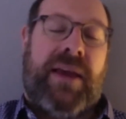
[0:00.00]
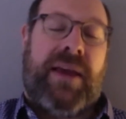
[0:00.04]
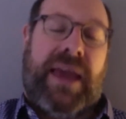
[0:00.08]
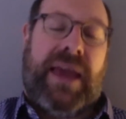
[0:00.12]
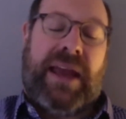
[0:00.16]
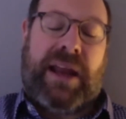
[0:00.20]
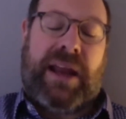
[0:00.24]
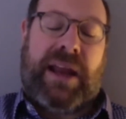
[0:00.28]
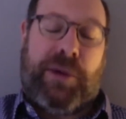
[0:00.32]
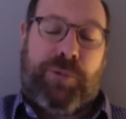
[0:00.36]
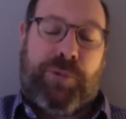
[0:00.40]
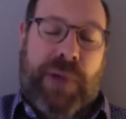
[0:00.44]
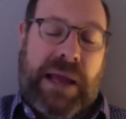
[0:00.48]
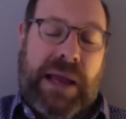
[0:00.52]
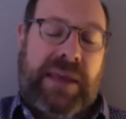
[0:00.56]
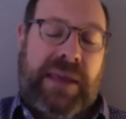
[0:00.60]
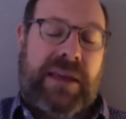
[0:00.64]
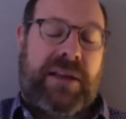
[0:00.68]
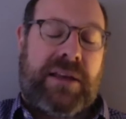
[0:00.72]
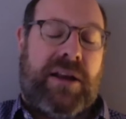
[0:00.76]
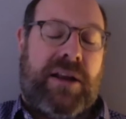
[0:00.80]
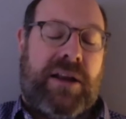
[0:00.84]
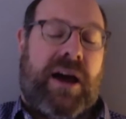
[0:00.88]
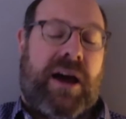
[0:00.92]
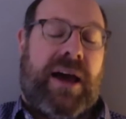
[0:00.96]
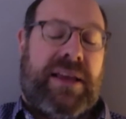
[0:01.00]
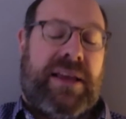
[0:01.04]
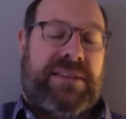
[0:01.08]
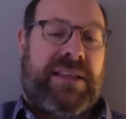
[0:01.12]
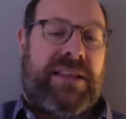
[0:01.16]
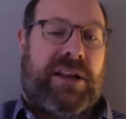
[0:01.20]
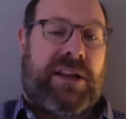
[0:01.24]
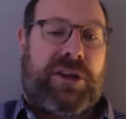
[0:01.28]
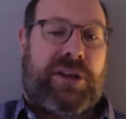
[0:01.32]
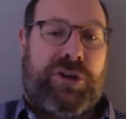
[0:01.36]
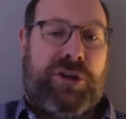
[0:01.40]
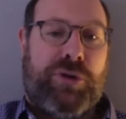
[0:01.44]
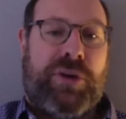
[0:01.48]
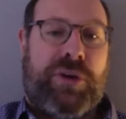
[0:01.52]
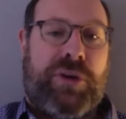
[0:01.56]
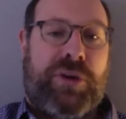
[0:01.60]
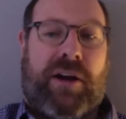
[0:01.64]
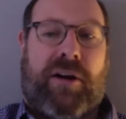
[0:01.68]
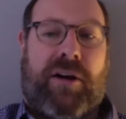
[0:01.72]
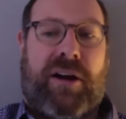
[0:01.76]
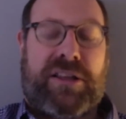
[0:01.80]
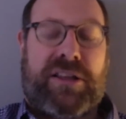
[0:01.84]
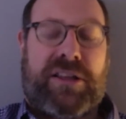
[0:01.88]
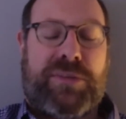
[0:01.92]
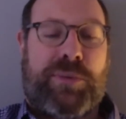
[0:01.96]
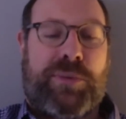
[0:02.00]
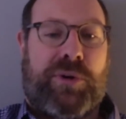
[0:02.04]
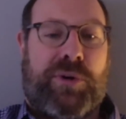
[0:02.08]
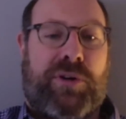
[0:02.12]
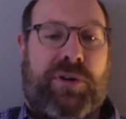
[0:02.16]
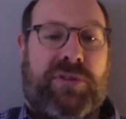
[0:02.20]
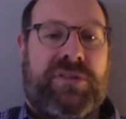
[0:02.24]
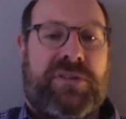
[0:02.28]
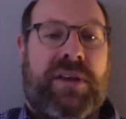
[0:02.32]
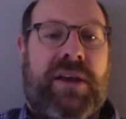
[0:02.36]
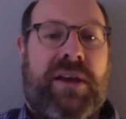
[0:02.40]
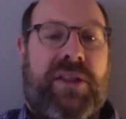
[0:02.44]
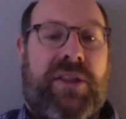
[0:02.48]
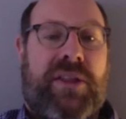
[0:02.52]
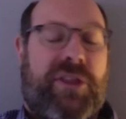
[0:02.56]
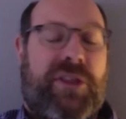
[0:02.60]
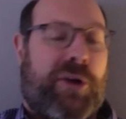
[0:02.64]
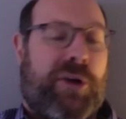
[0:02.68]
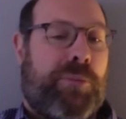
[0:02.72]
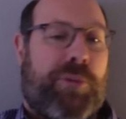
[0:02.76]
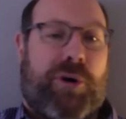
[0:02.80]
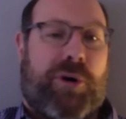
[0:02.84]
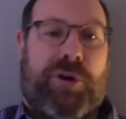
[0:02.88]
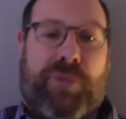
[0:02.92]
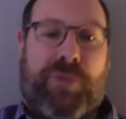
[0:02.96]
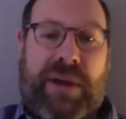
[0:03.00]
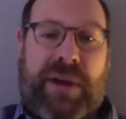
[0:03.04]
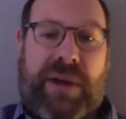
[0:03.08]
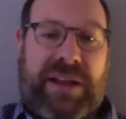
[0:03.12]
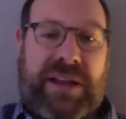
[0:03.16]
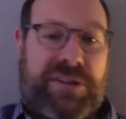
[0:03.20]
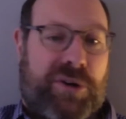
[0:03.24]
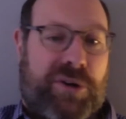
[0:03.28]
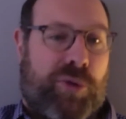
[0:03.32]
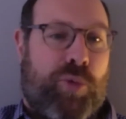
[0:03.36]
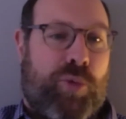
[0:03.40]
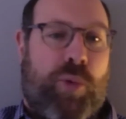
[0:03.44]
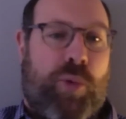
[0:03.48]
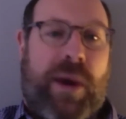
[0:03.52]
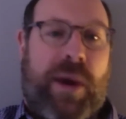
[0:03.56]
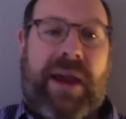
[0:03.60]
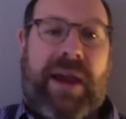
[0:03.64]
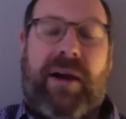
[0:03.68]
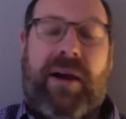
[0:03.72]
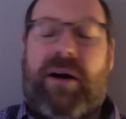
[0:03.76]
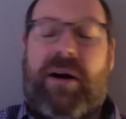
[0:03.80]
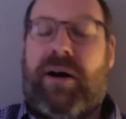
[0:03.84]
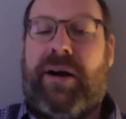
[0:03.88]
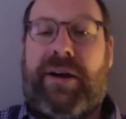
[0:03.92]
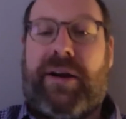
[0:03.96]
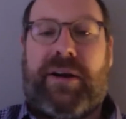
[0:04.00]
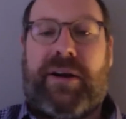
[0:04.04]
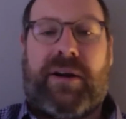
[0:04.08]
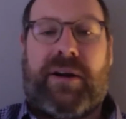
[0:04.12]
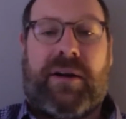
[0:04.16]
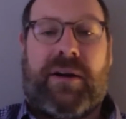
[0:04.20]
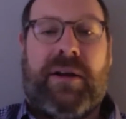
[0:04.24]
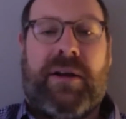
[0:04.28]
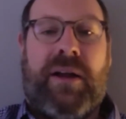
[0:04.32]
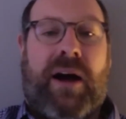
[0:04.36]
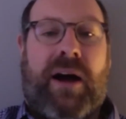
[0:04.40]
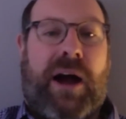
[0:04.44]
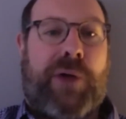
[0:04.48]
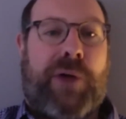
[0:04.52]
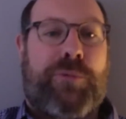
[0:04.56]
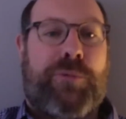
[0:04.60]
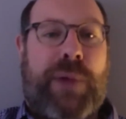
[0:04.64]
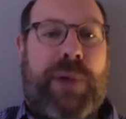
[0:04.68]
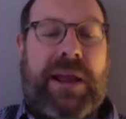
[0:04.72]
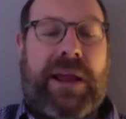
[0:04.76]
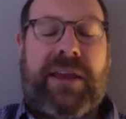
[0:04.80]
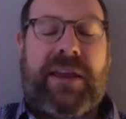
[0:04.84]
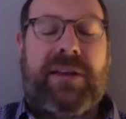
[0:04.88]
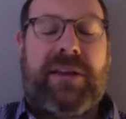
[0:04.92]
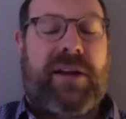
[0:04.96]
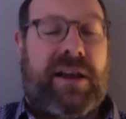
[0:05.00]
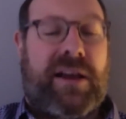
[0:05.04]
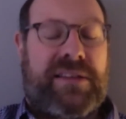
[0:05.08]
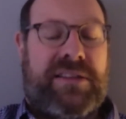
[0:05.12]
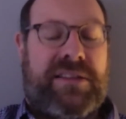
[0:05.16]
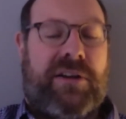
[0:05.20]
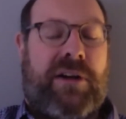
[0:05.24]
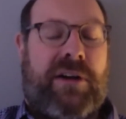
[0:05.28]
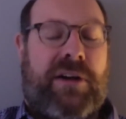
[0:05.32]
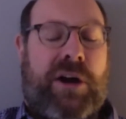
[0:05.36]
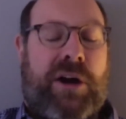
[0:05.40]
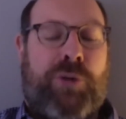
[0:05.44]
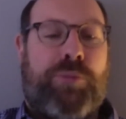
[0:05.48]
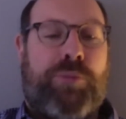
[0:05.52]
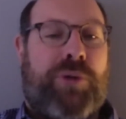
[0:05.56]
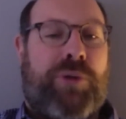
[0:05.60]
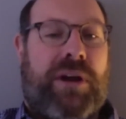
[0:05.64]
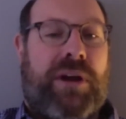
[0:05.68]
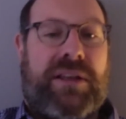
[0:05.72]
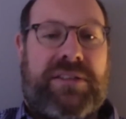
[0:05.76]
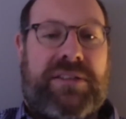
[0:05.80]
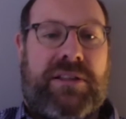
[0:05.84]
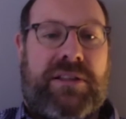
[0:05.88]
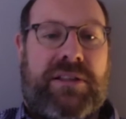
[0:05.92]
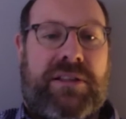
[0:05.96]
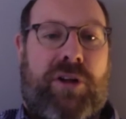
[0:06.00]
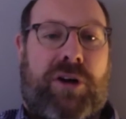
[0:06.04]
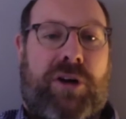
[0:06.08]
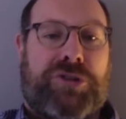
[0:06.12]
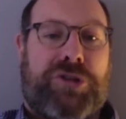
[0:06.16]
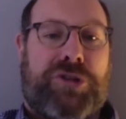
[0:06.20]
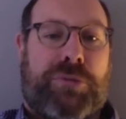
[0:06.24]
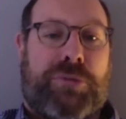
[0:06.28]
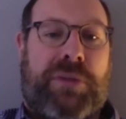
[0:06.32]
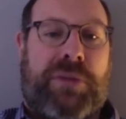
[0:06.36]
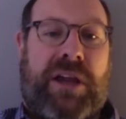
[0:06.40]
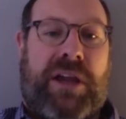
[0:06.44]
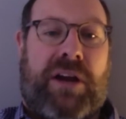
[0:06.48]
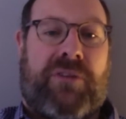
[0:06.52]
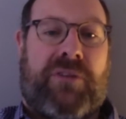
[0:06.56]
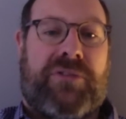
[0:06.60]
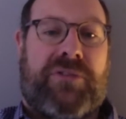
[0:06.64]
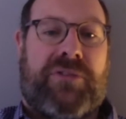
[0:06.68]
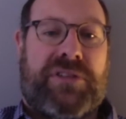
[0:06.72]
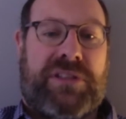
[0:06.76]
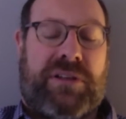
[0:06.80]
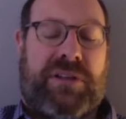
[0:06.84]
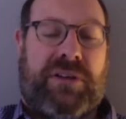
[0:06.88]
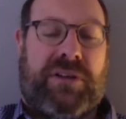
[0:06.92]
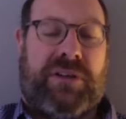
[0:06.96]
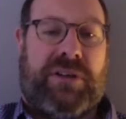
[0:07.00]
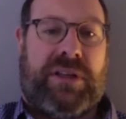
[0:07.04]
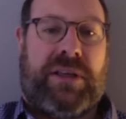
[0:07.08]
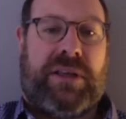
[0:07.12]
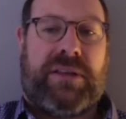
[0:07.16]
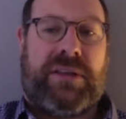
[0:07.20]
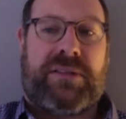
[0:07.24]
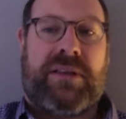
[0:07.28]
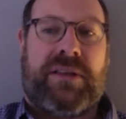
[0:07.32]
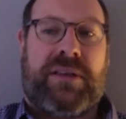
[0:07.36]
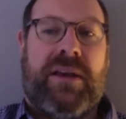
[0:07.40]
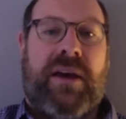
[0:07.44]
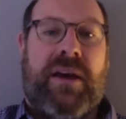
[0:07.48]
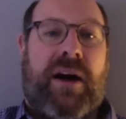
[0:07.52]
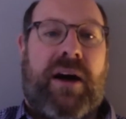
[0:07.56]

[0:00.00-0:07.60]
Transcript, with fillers: And I recognize that acute care hospitals, their burn rates are way higher. I recognize there are outbreaks in the long term care facilities.